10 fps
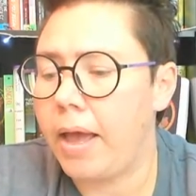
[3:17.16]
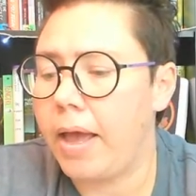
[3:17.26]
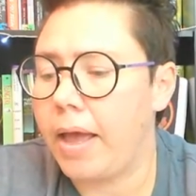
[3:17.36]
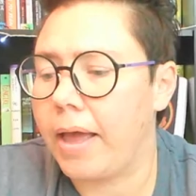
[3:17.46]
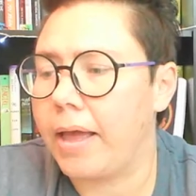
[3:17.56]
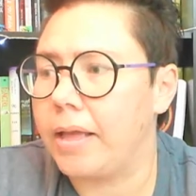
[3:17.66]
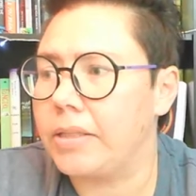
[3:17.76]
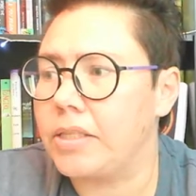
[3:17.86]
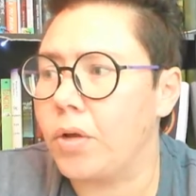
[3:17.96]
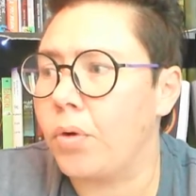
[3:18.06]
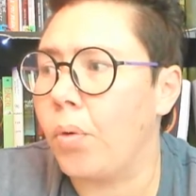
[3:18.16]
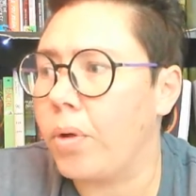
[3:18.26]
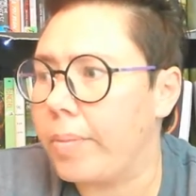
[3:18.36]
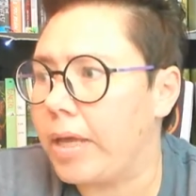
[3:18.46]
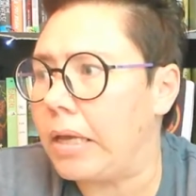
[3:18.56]
And so
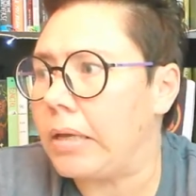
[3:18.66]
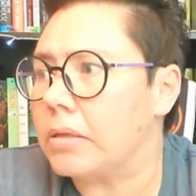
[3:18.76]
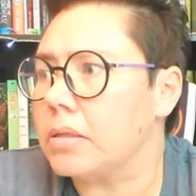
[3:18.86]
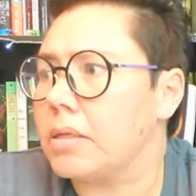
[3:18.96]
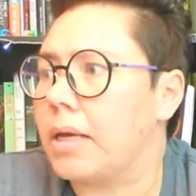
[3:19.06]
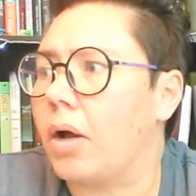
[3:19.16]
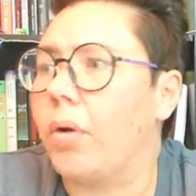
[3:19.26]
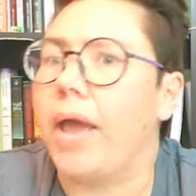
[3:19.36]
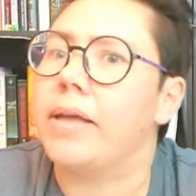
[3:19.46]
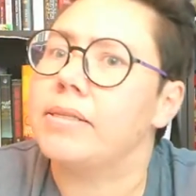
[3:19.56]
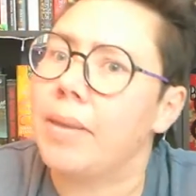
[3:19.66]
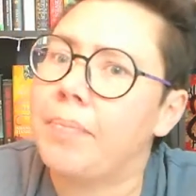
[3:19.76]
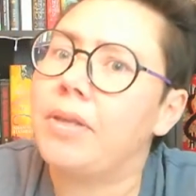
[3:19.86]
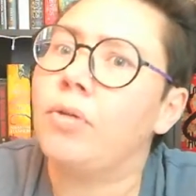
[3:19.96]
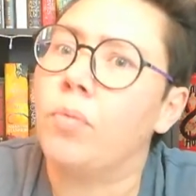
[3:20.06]
Noemi is like, okay,
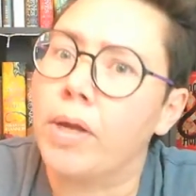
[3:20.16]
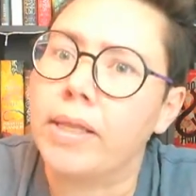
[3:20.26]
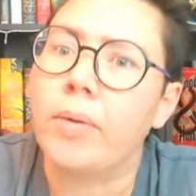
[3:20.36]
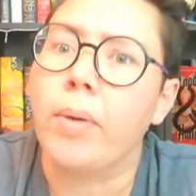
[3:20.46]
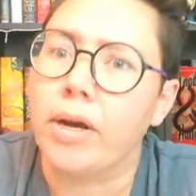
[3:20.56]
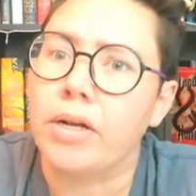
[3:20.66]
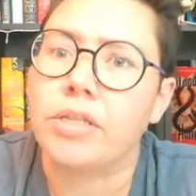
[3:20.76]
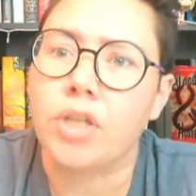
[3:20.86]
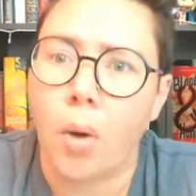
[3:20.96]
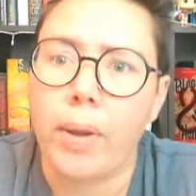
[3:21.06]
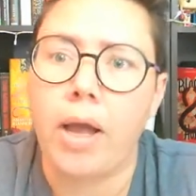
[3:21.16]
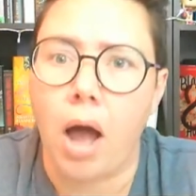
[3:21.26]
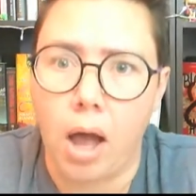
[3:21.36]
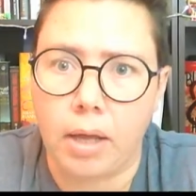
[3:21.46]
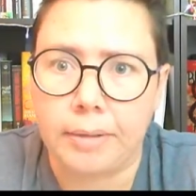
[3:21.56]
something really weird is going
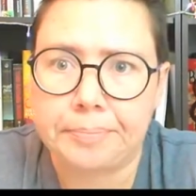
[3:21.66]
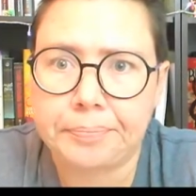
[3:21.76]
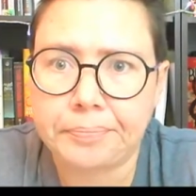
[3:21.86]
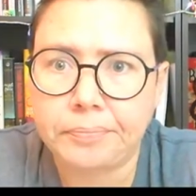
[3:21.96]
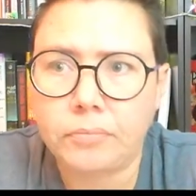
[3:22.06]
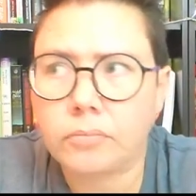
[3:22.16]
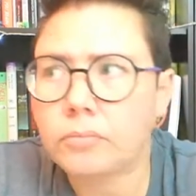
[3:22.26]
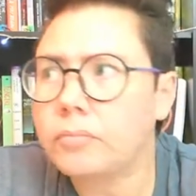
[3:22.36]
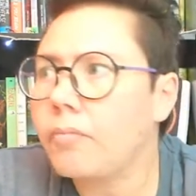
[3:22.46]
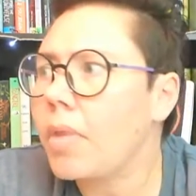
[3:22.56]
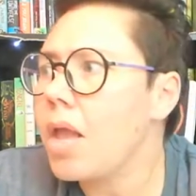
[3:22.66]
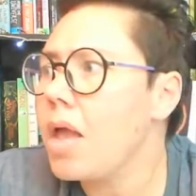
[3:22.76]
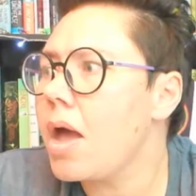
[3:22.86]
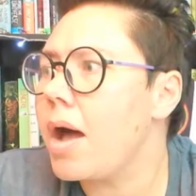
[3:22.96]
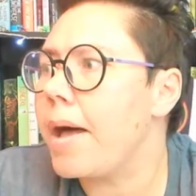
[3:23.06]
on.
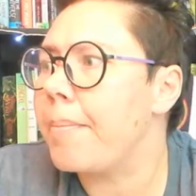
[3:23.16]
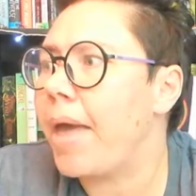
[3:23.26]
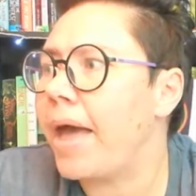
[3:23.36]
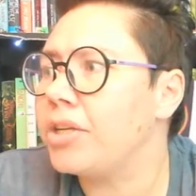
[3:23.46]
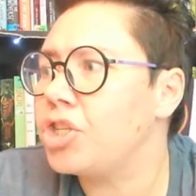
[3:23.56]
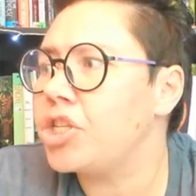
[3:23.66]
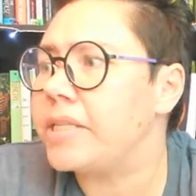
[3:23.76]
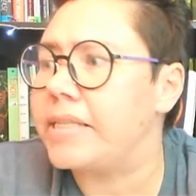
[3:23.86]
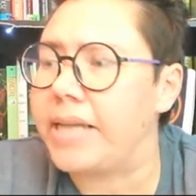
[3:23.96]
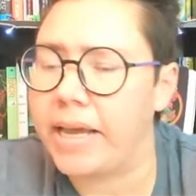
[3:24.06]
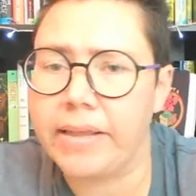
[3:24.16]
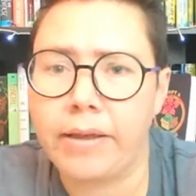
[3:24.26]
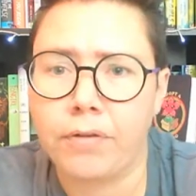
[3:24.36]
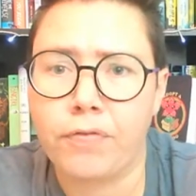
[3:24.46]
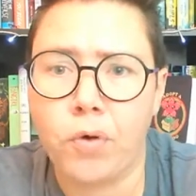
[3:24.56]
Um, as she's staying
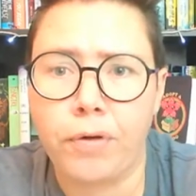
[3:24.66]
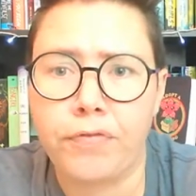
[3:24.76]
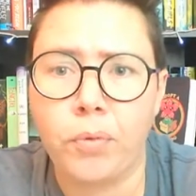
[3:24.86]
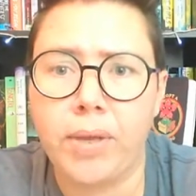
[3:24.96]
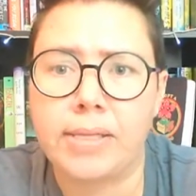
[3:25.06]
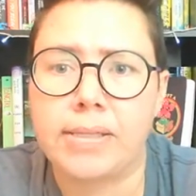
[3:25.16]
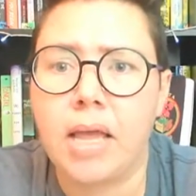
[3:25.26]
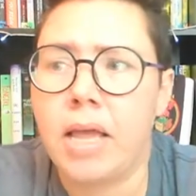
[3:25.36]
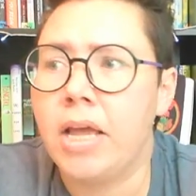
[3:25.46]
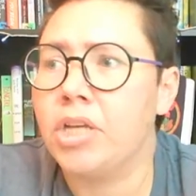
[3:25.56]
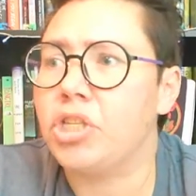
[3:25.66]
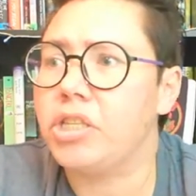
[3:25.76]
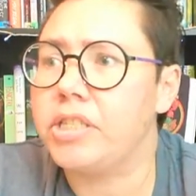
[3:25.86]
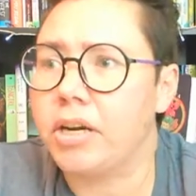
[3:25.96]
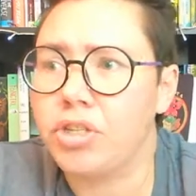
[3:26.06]
there for a few weeks, she
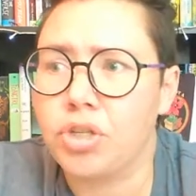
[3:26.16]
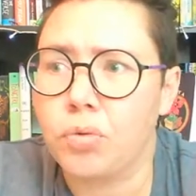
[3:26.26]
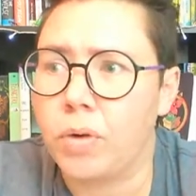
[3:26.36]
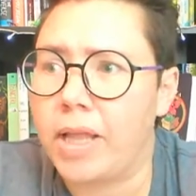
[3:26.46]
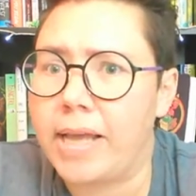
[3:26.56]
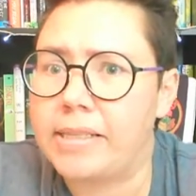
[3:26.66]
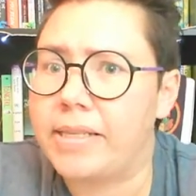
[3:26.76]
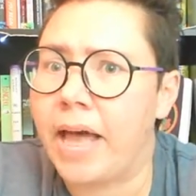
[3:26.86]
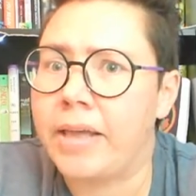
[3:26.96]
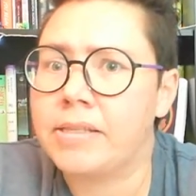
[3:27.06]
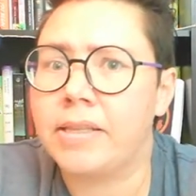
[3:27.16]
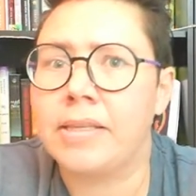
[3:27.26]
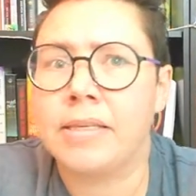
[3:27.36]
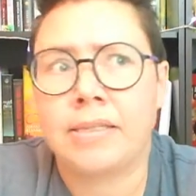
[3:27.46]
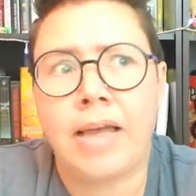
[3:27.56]
starts to realize that
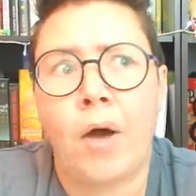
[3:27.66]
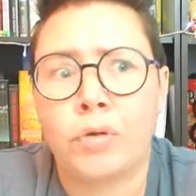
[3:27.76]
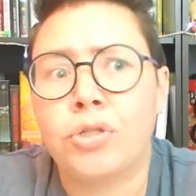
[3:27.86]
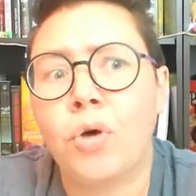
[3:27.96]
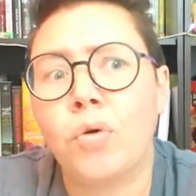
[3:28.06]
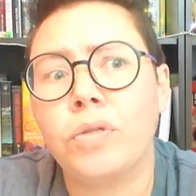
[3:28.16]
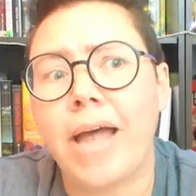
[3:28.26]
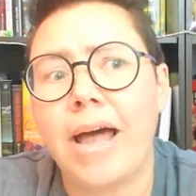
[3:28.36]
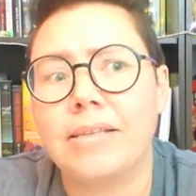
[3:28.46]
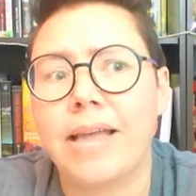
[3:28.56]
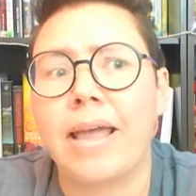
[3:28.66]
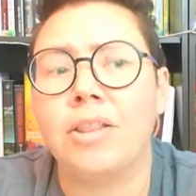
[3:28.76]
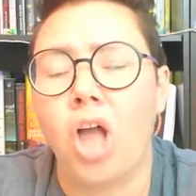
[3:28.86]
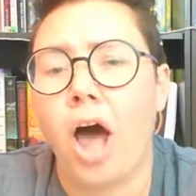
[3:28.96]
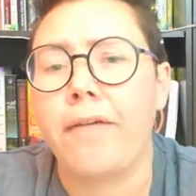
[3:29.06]
this household has a
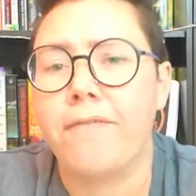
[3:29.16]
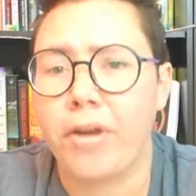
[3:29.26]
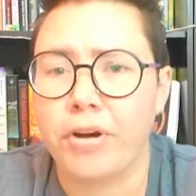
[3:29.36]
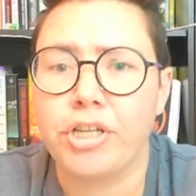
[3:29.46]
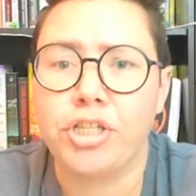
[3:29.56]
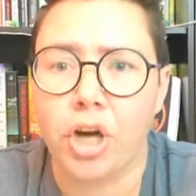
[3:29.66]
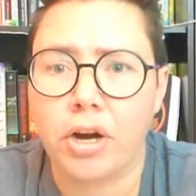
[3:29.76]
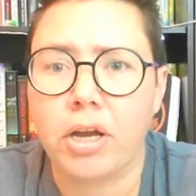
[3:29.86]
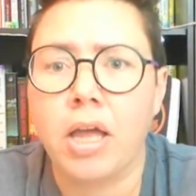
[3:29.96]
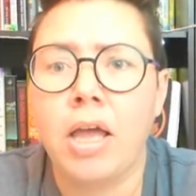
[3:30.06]
lot of very dark